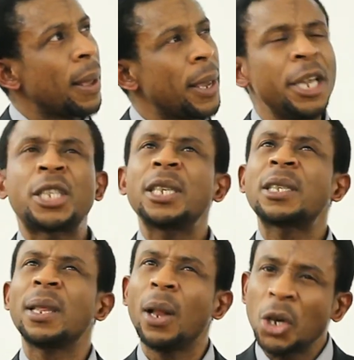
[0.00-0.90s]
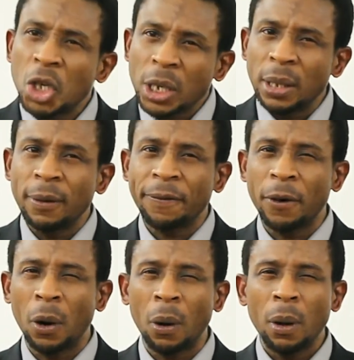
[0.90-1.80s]
it is logical
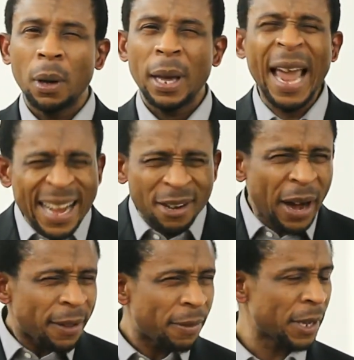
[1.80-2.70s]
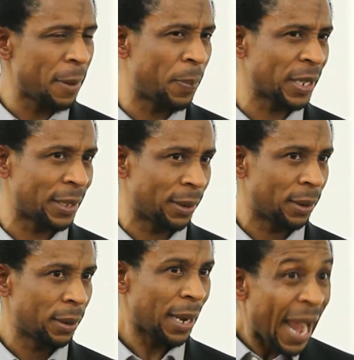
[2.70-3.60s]
for any right-thinking
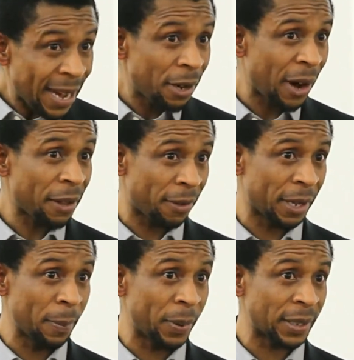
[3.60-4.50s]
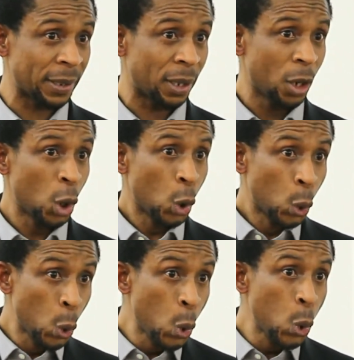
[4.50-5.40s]
person
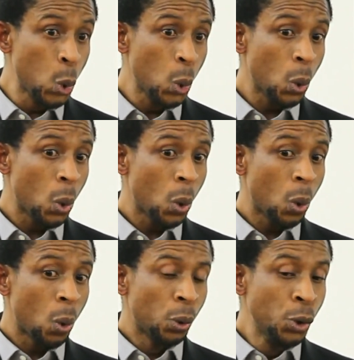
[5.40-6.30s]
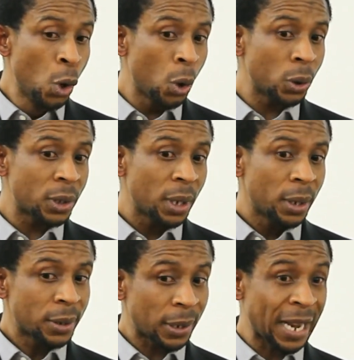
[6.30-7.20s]
who knows
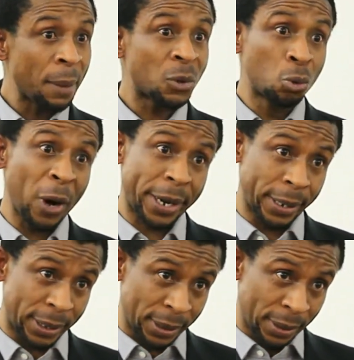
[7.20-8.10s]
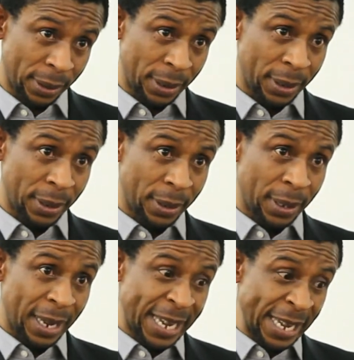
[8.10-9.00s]
Saddam's record
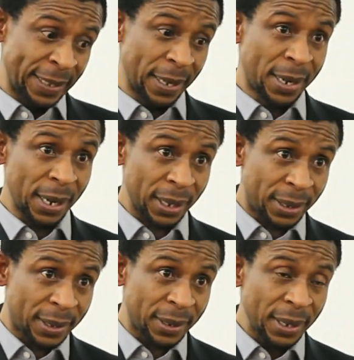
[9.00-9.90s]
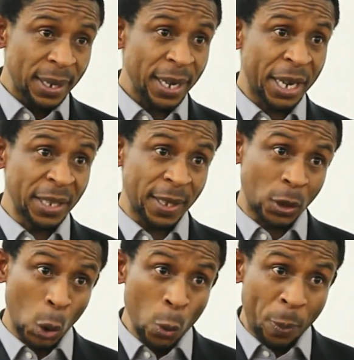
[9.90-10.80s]
against the Kurds, against
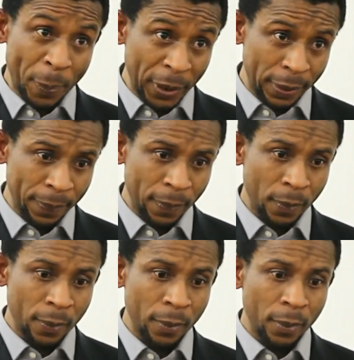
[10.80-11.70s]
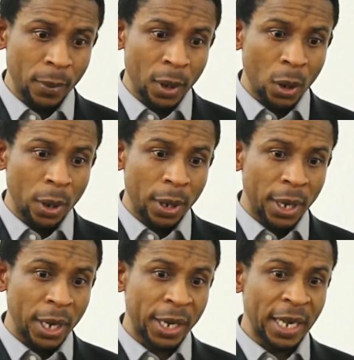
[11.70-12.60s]
his own people,
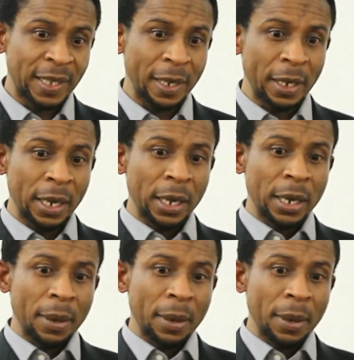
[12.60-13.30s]
against the